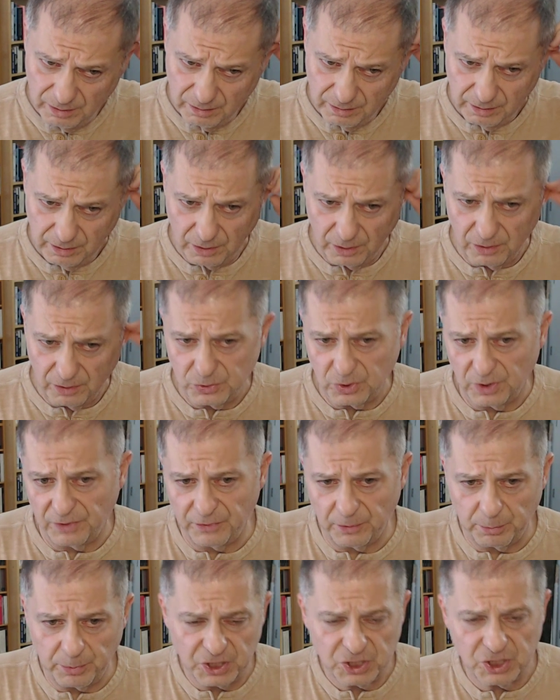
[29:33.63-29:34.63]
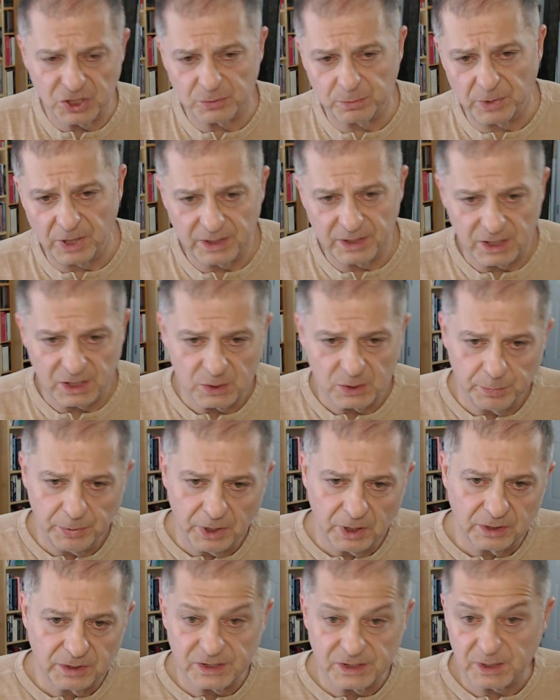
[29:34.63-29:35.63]
if the precious blood is
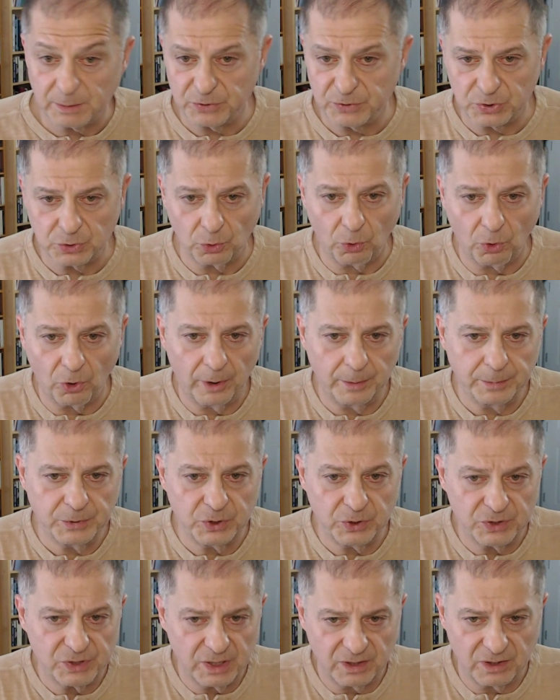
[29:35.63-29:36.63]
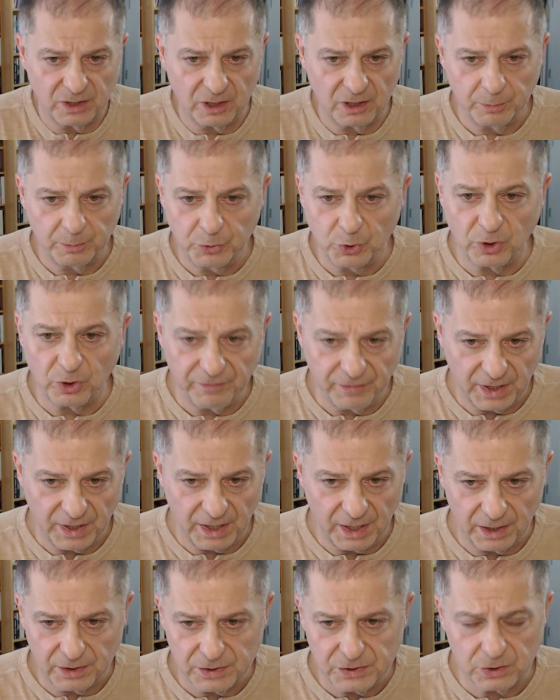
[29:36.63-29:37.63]
spilled, it's absorbed using the
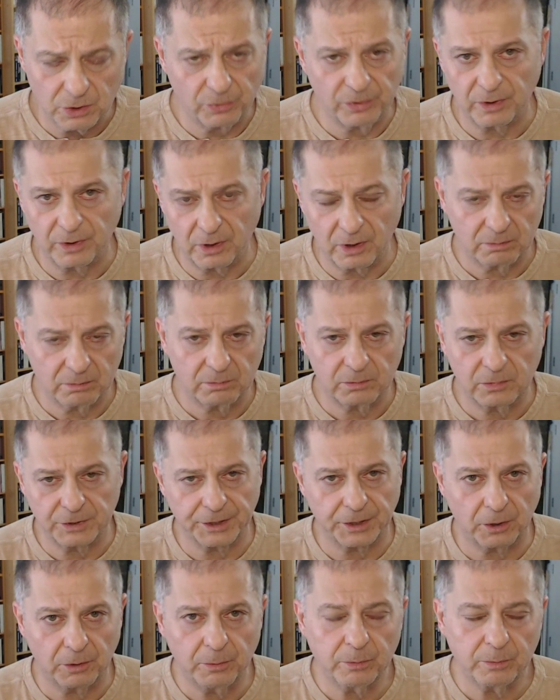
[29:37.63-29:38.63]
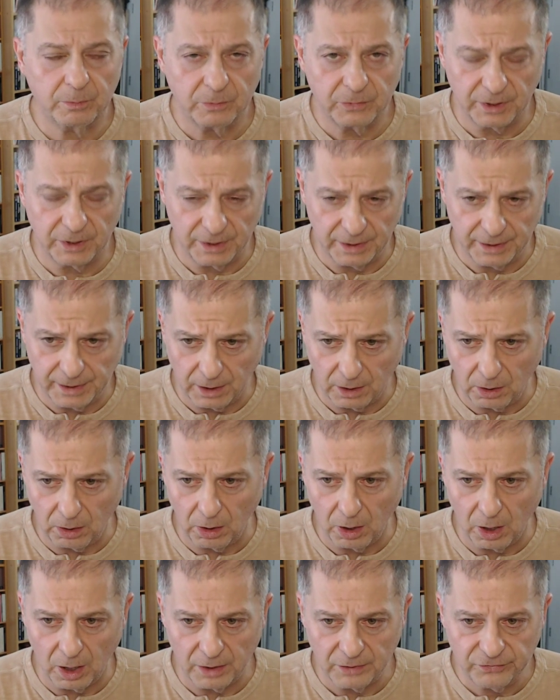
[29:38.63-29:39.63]
purificator, so the linen
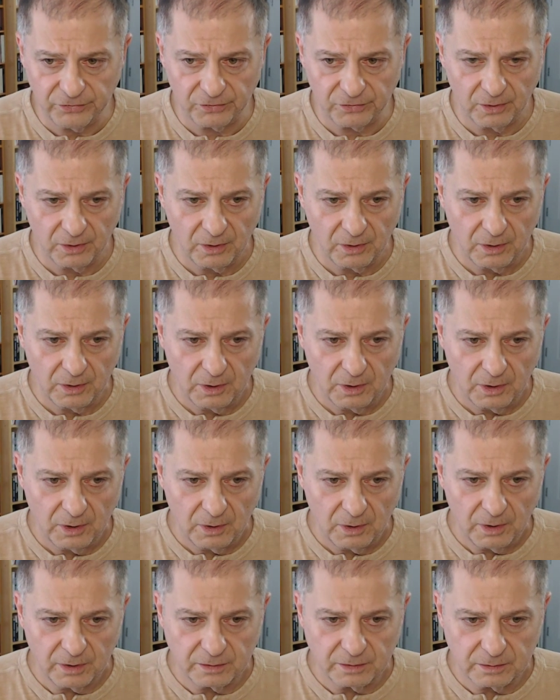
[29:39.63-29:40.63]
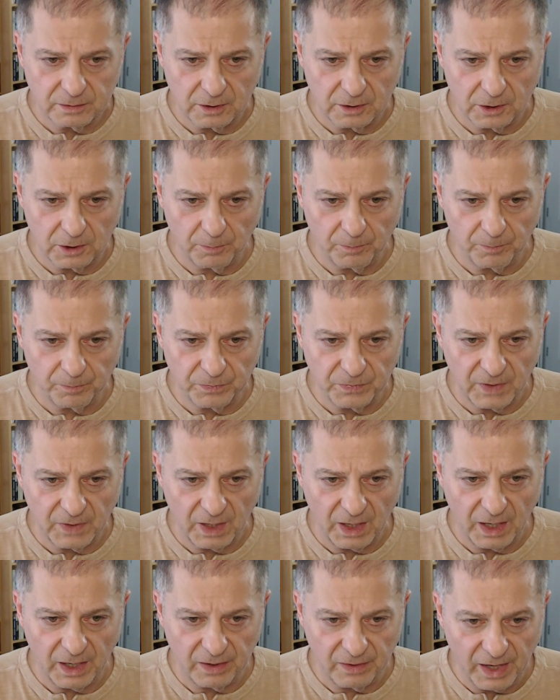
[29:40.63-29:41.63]
cloths,
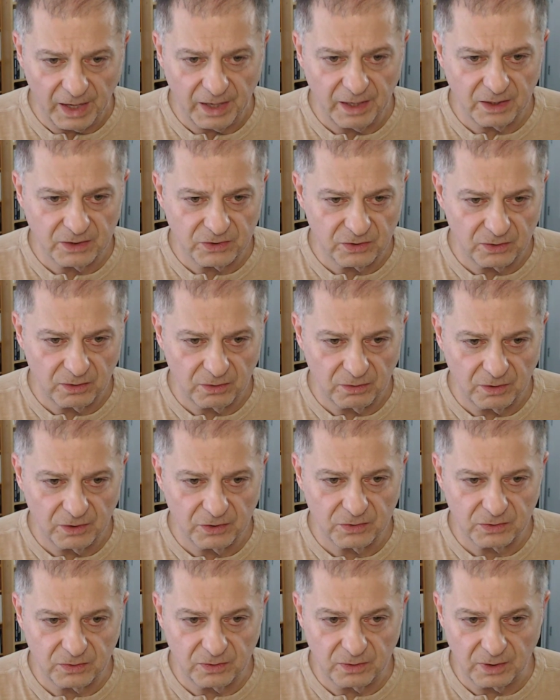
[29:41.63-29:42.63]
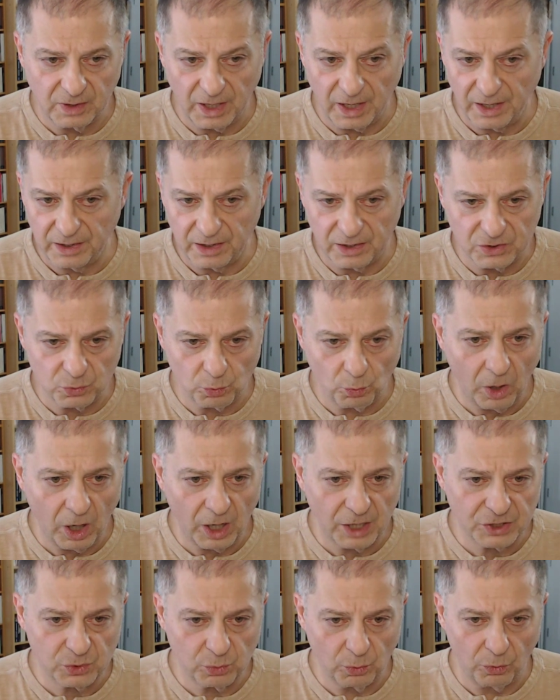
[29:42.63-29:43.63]
and then the area is
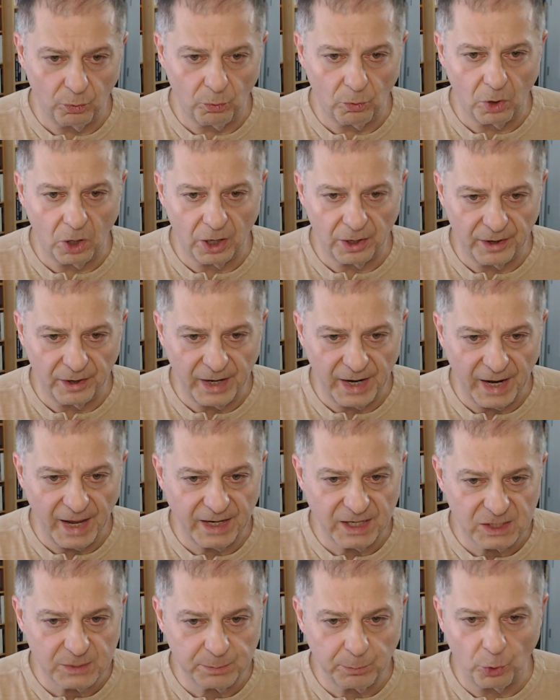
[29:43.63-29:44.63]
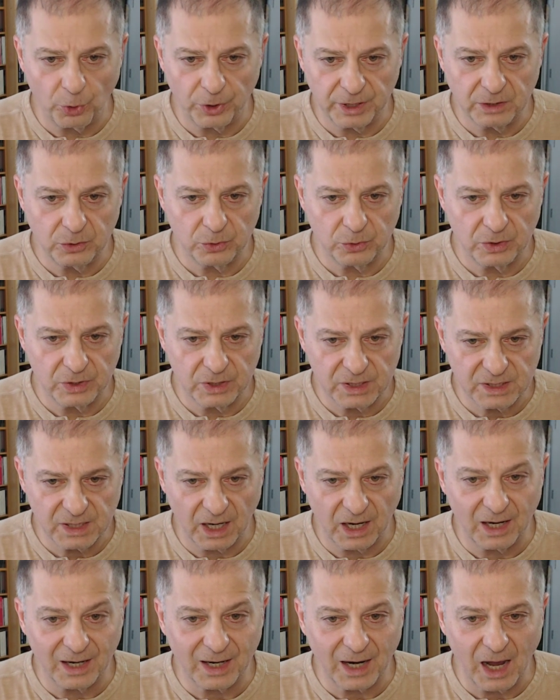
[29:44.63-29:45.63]
washed with water and is poured into the
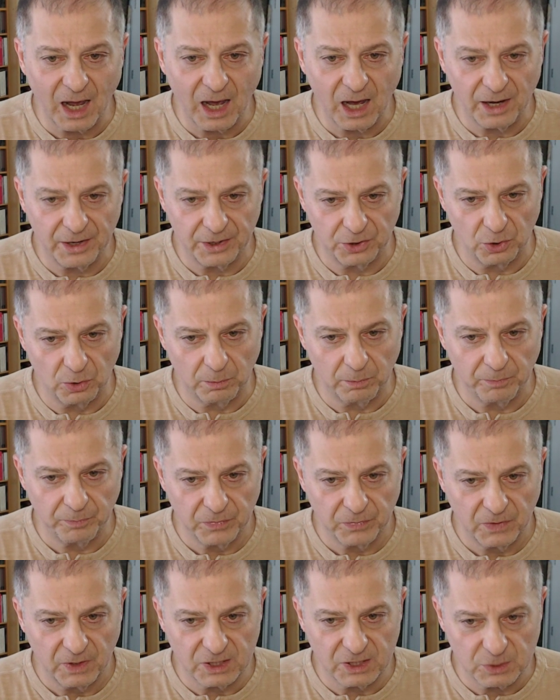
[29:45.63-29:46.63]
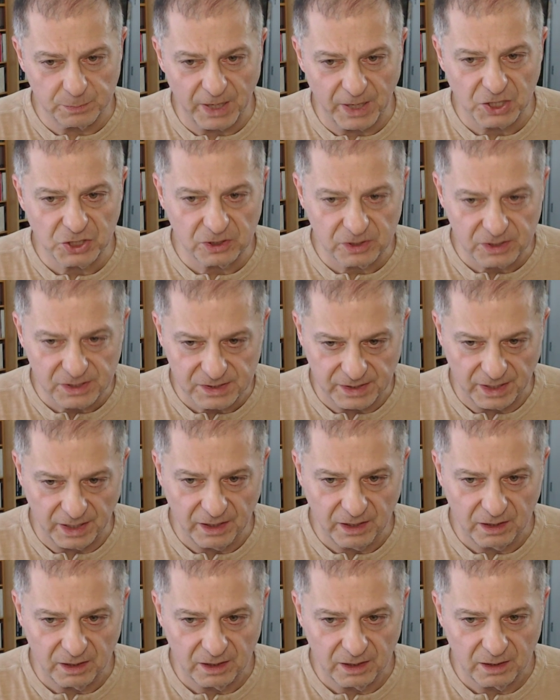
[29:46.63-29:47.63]
sacrarium, a special
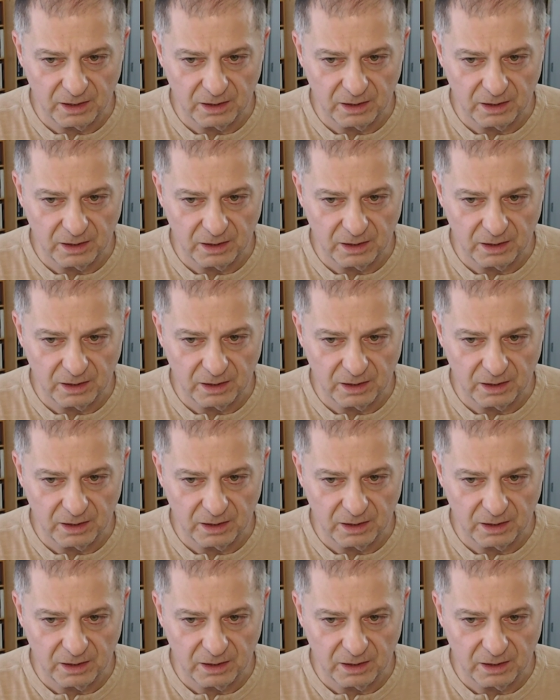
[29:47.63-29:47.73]
sink